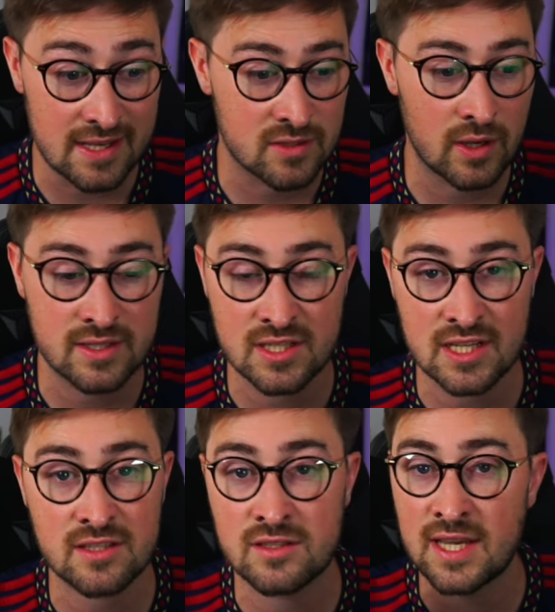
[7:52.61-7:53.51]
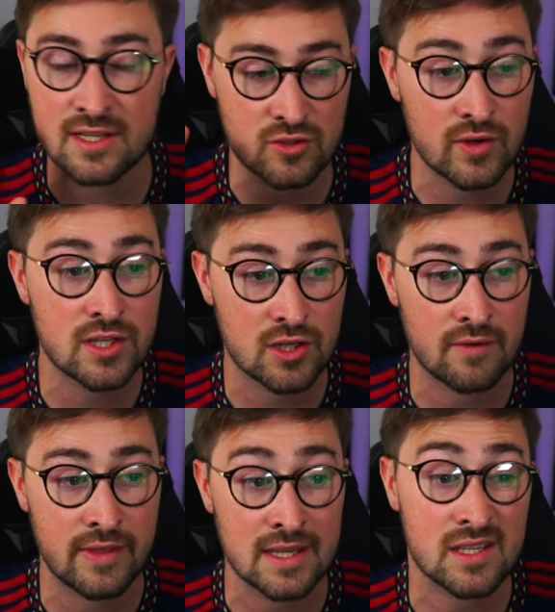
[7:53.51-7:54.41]
So I suggest take a screenshot of
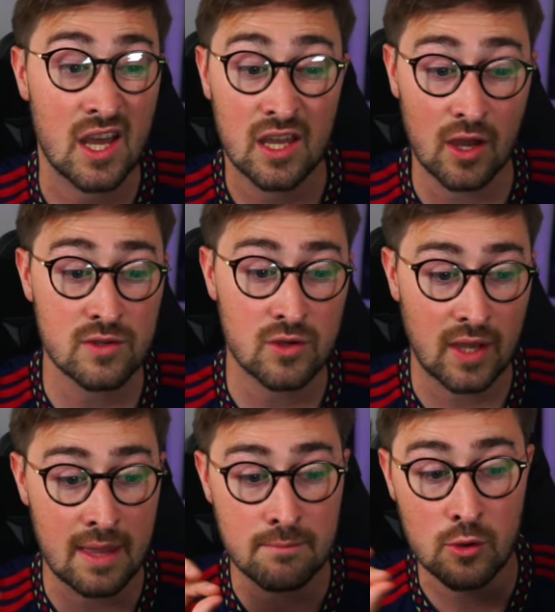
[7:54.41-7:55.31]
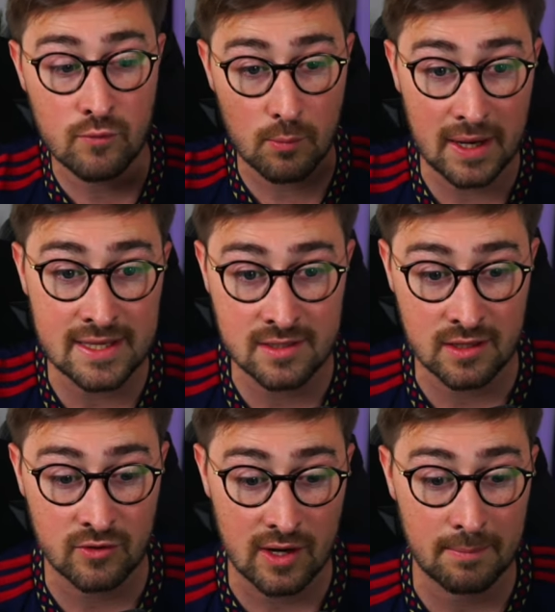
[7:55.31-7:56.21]
this, go to your game, move your players to the
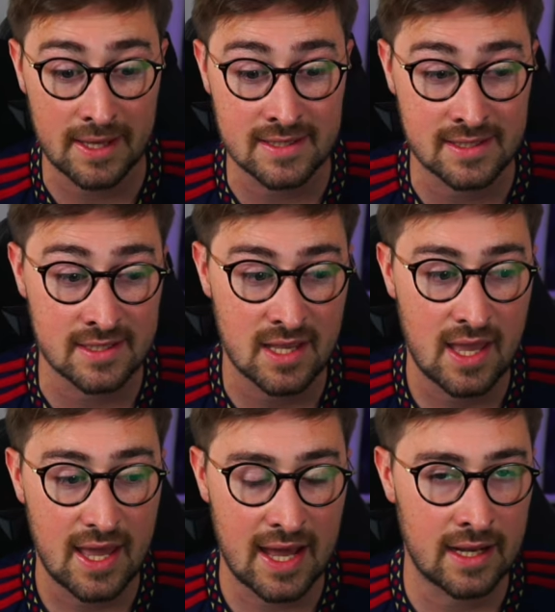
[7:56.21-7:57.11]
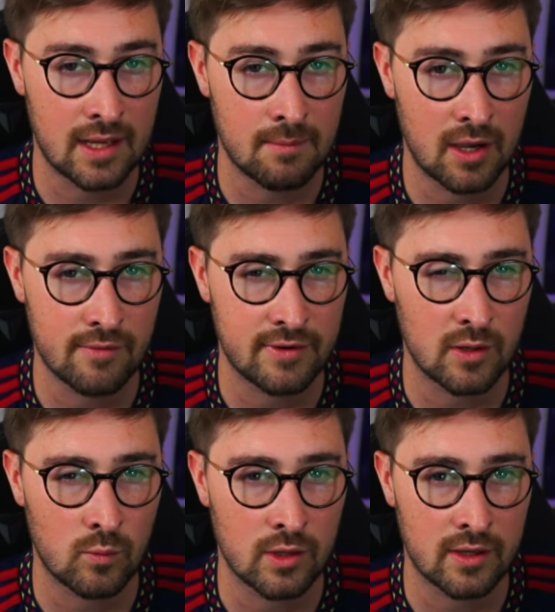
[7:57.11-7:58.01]
correct places, and hopefully
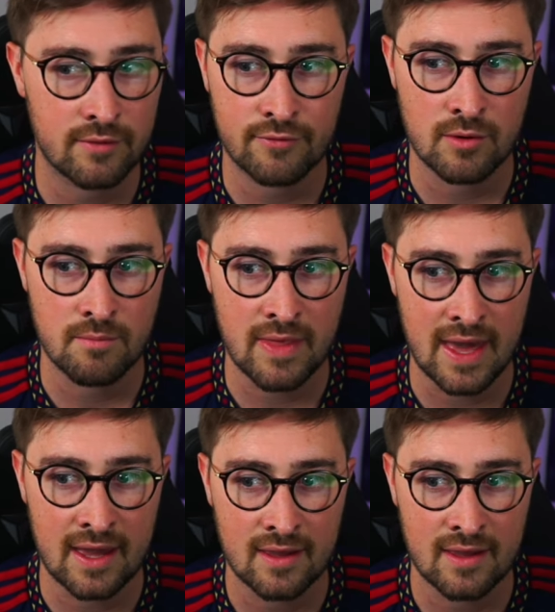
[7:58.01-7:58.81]
it'll work from there.